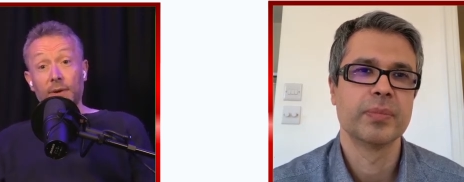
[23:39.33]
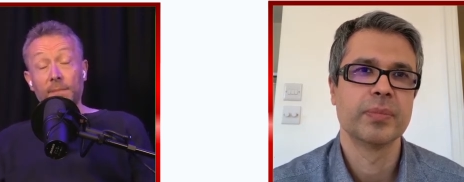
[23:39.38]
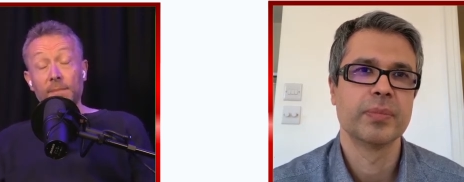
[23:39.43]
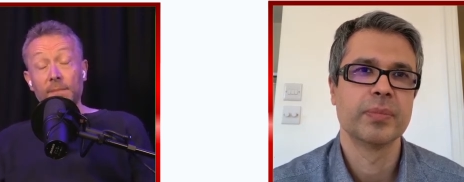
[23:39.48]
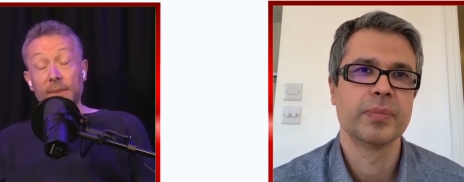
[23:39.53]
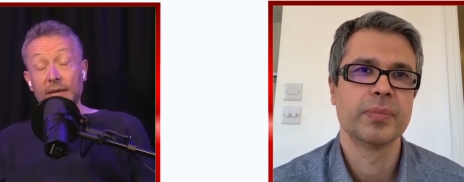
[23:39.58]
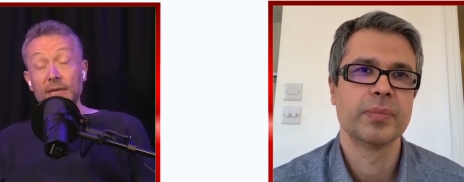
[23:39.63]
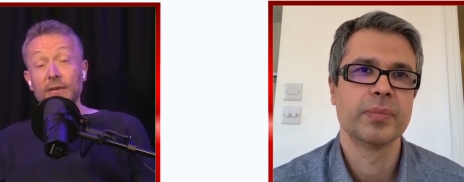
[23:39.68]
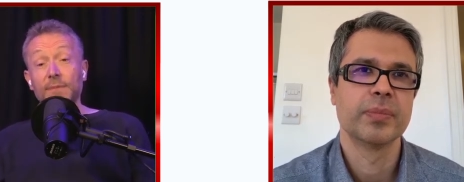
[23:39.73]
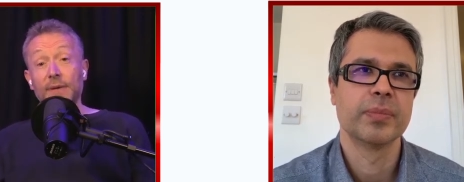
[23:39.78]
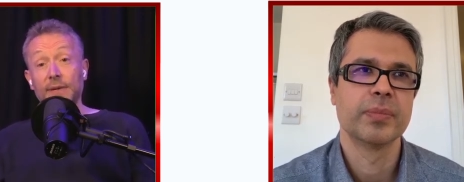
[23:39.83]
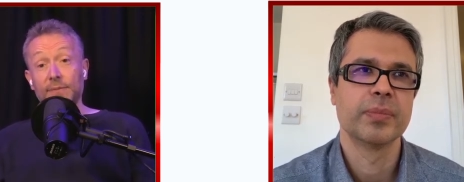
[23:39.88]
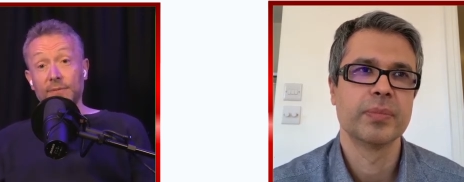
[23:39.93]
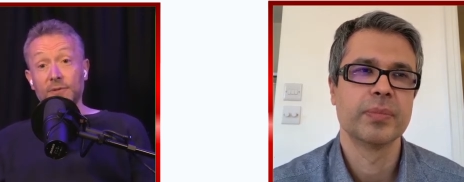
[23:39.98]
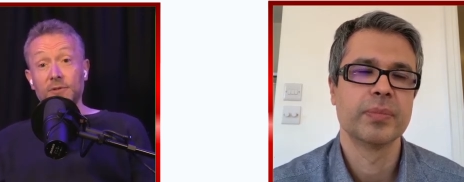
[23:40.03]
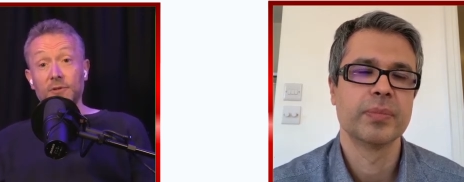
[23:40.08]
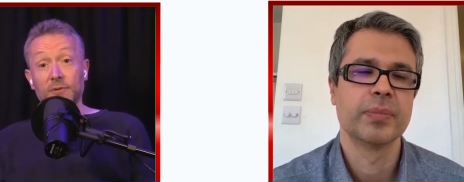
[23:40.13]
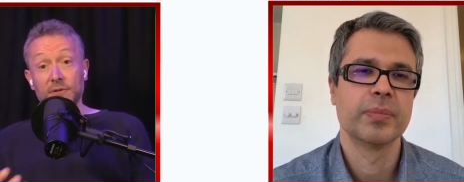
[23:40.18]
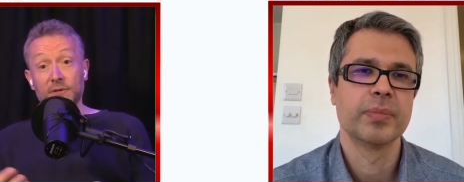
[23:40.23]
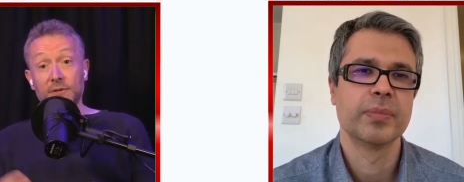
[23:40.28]
Speaker 1: many
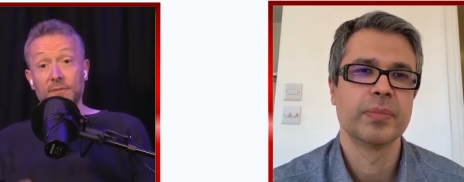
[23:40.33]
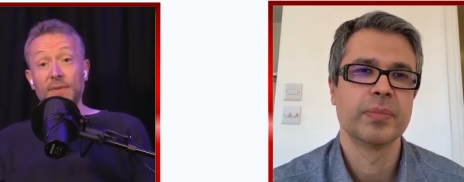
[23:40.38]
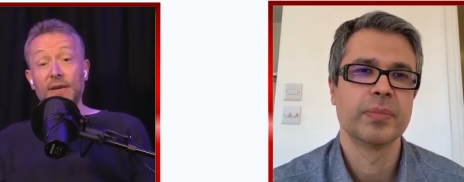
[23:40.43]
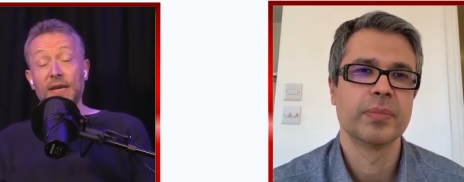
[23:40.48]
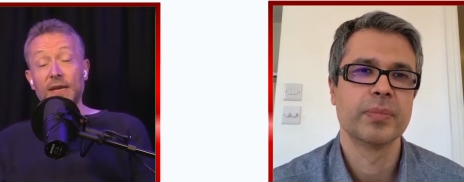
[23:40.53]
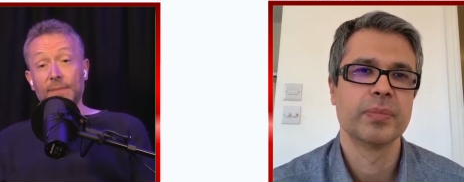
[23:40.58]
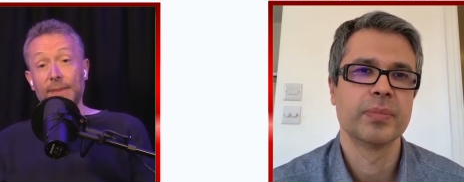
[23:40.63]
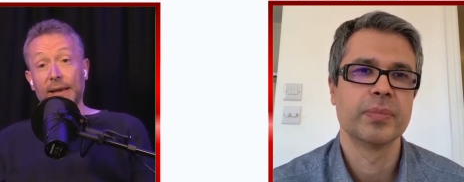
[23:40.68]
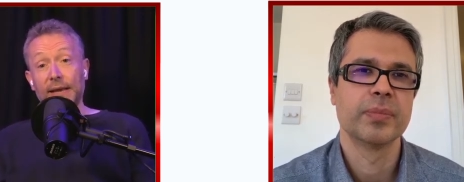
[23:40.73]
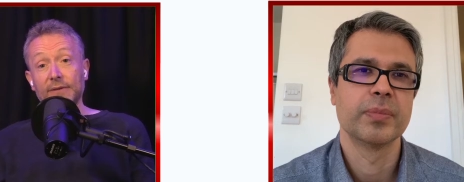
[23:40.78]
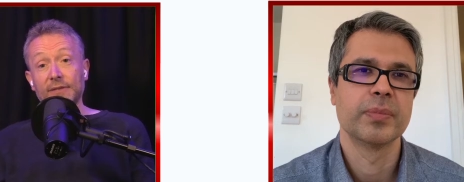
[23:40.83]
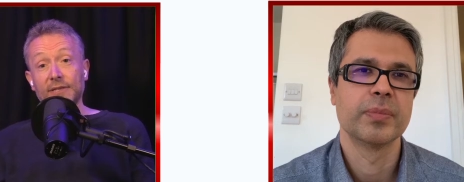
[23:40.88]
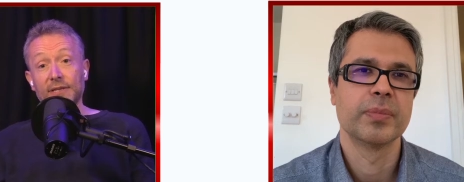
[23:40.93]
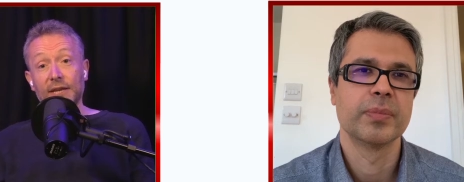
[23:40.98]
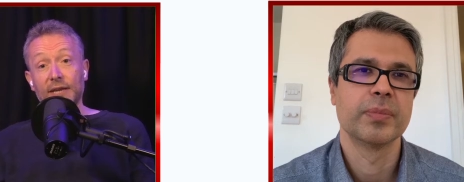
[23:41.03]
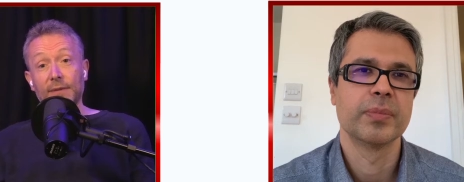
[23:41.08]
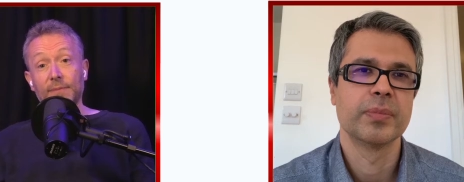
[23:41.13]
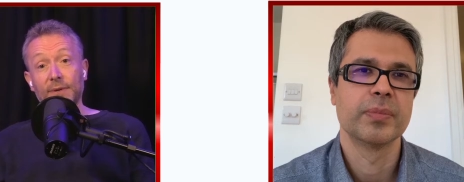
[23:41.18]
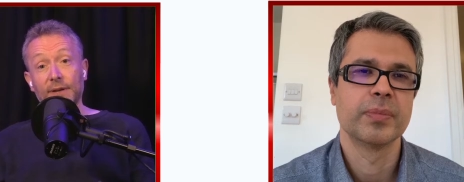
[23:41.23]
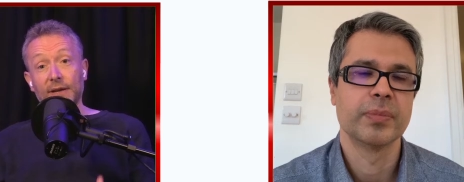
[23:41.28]
people talk to me about
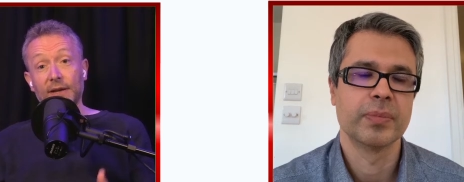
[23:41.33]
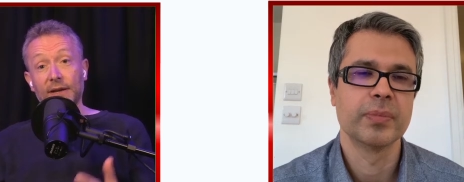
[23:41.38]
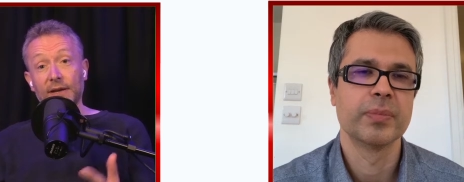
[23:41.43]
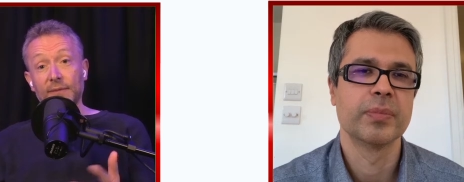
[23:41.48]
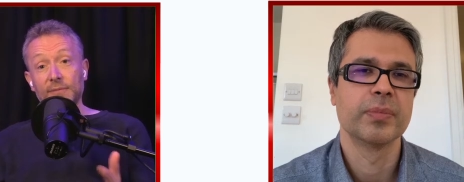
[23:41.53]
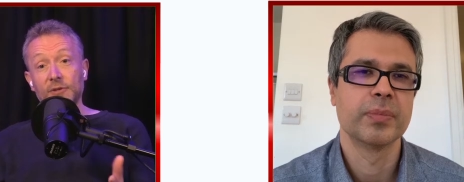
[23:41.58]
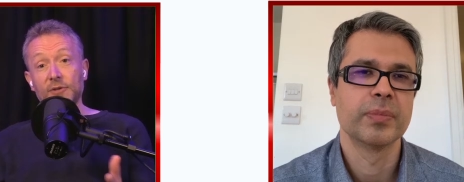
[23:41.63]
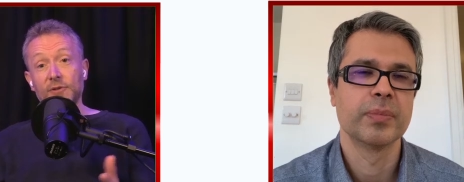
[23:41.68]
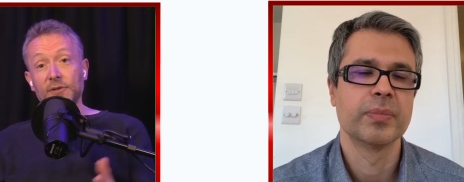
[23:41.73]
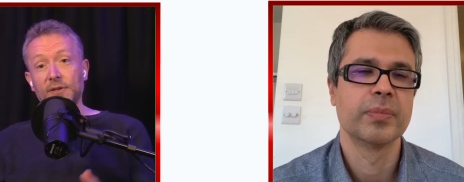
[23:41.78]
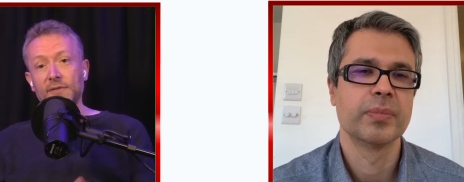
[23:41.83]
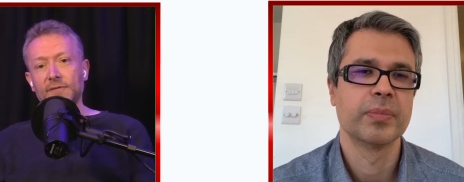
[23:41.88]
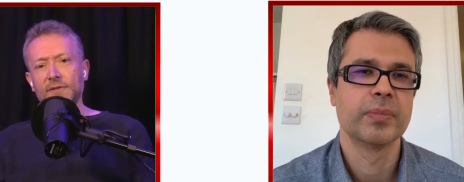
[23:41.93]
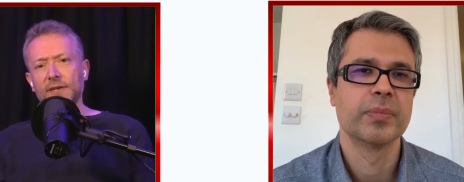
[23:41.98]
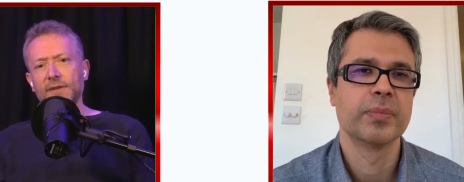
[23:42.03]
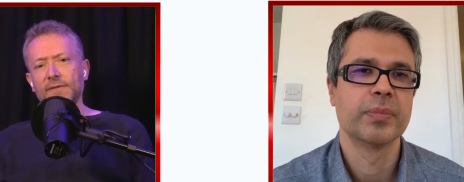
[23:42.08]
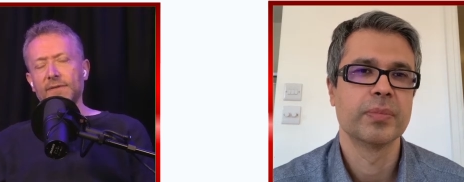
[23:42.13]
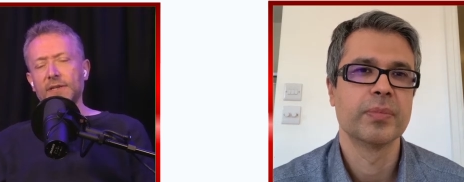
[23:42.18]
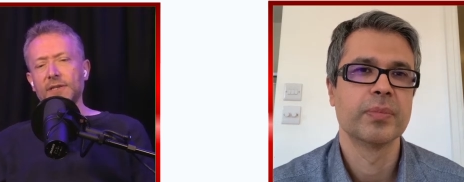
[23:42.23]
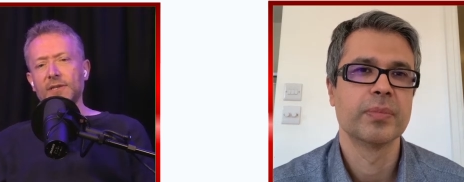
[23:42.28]
sleep, and I'm sure you've
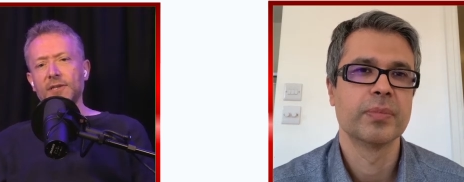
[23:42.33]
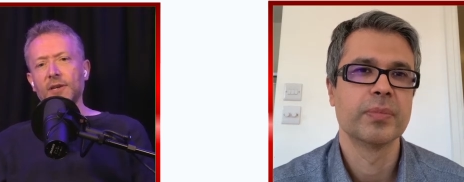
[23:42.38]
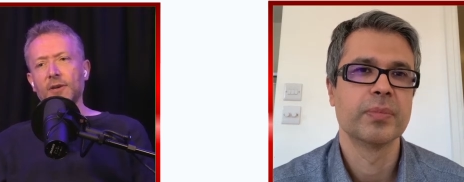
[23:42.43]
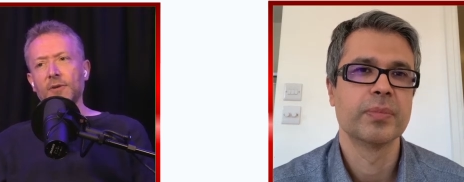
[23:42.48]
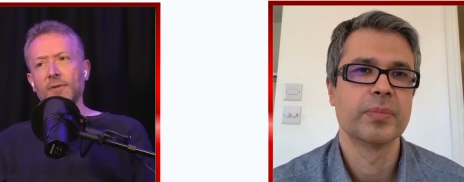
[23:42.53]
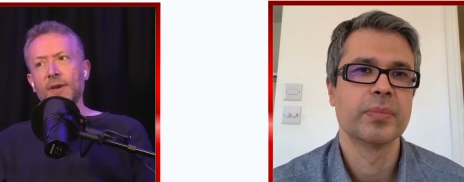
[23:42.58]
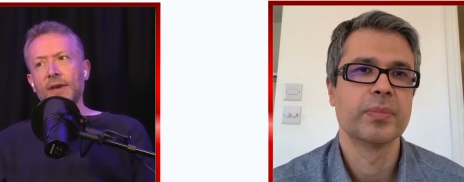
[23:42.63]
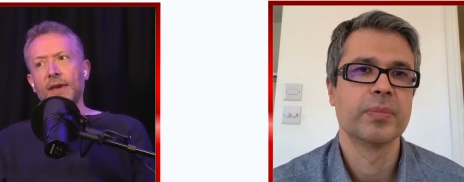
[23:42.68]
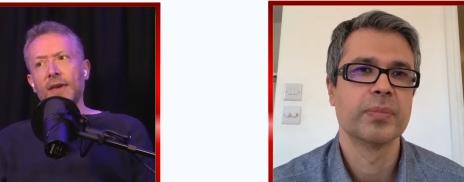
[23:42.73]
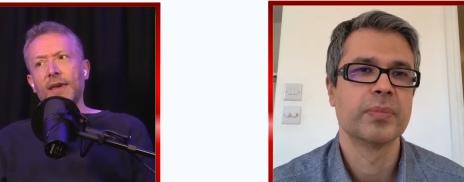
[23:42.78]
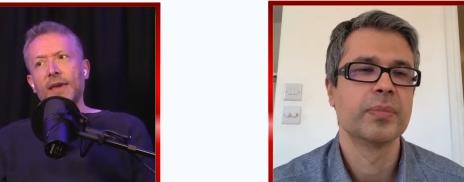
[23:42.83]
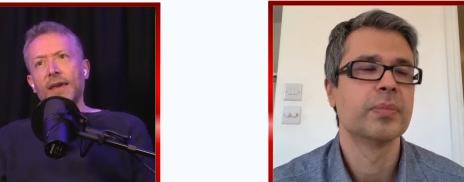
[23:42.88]
seen this too,